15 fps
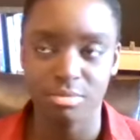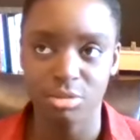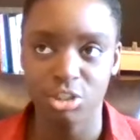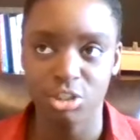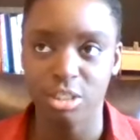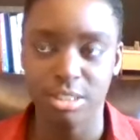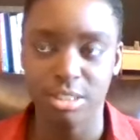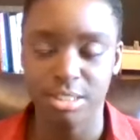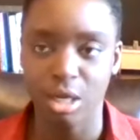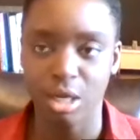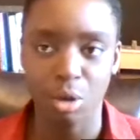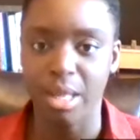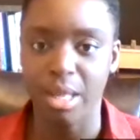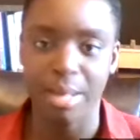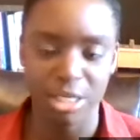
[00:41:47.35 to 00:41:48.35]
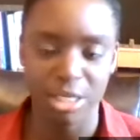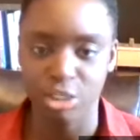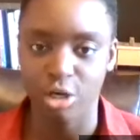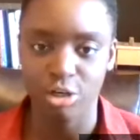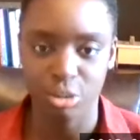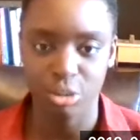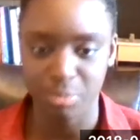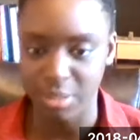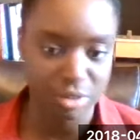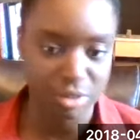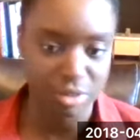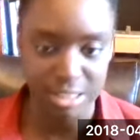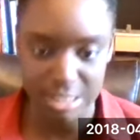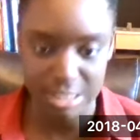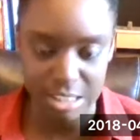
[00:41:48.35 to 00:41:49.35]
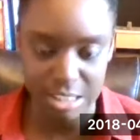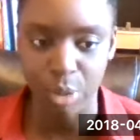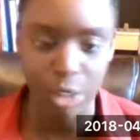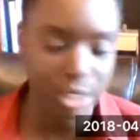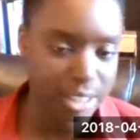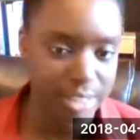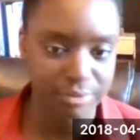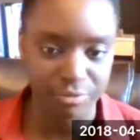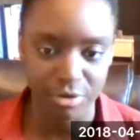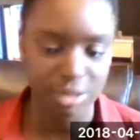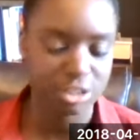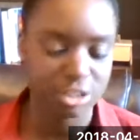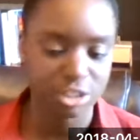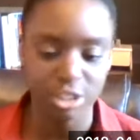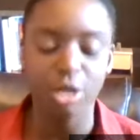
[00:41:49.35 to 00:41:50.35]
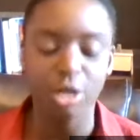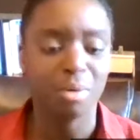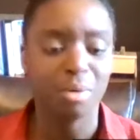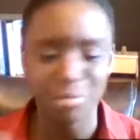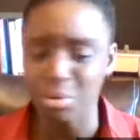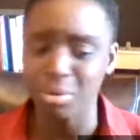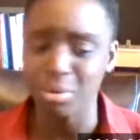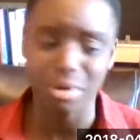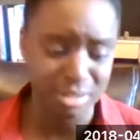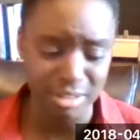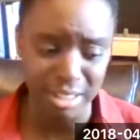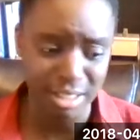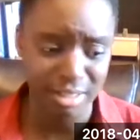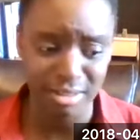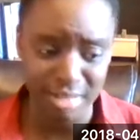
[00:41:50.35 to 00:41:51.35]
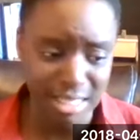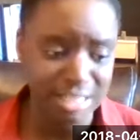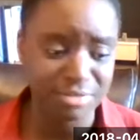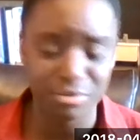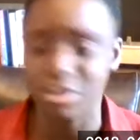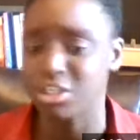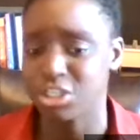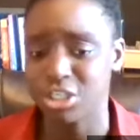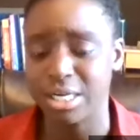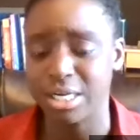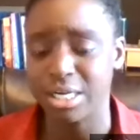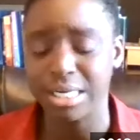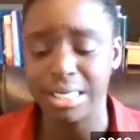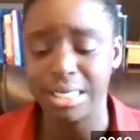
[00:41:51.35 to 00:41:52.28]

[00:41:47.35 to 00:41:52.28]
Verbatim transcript: she could say, oh yeah, my daughter's being really stubborn and frustrated, you know, of course, like that's frustrating.